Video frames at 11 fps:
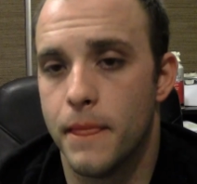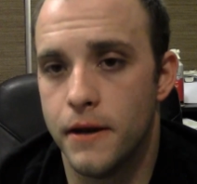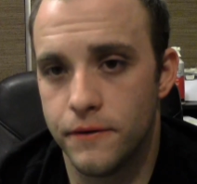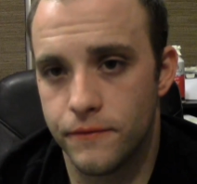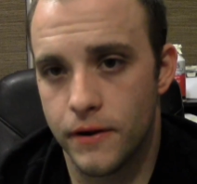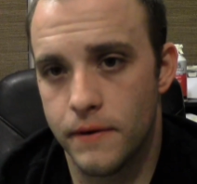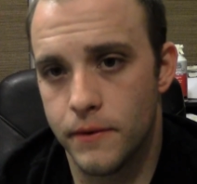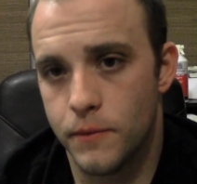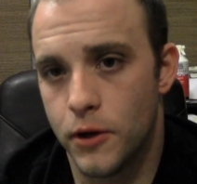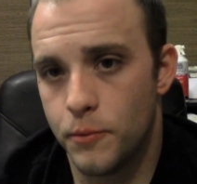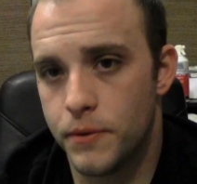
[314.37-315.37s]
it is very
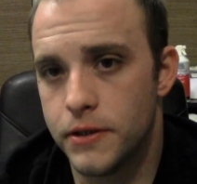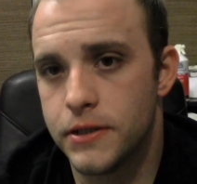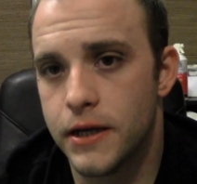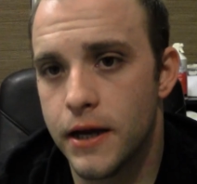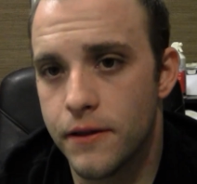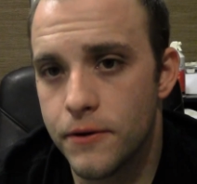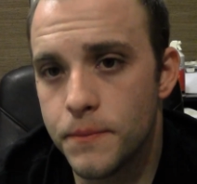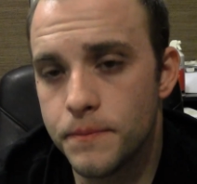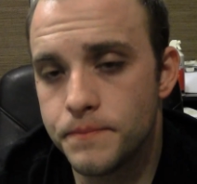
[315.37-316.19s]
well put together.